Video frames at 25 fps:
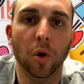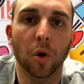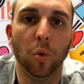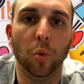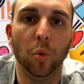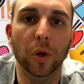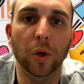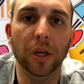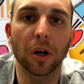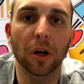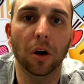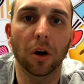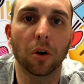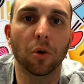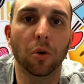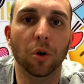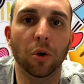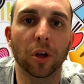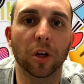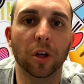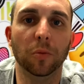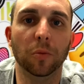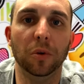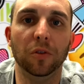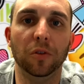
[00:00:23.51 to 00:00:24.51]
we are
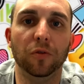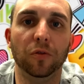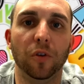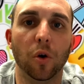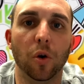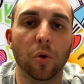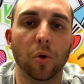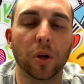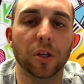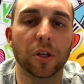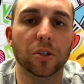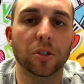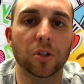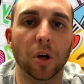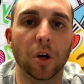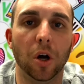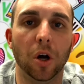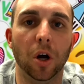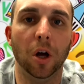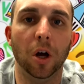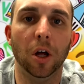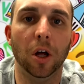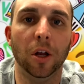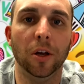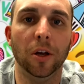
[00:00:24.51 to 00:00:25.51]
going to be focused
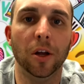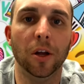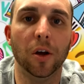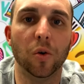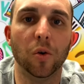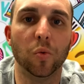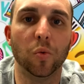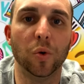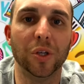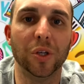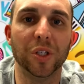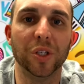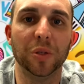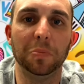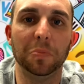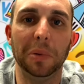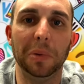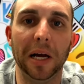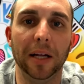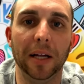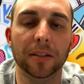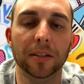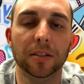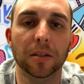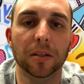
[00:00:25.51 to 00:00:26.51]
on
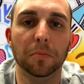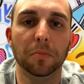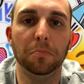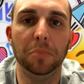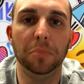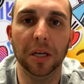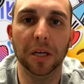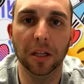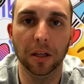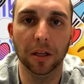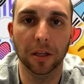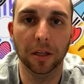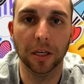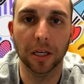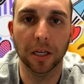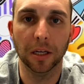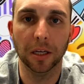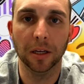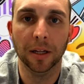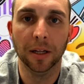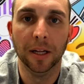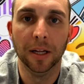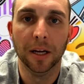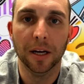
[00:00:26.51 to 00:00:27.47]
responsibility.